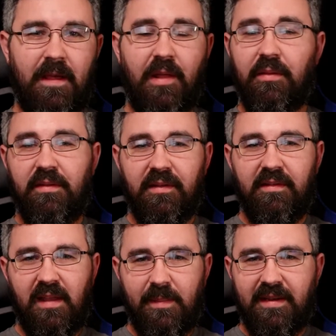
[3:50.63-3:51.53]
Other
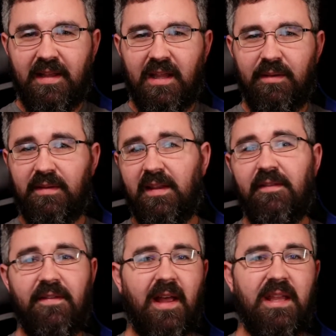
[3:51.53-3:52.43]
things that they may tell you is that
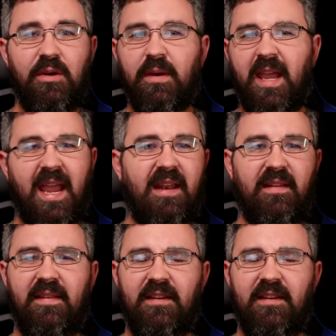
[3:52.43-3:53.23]
they value candid.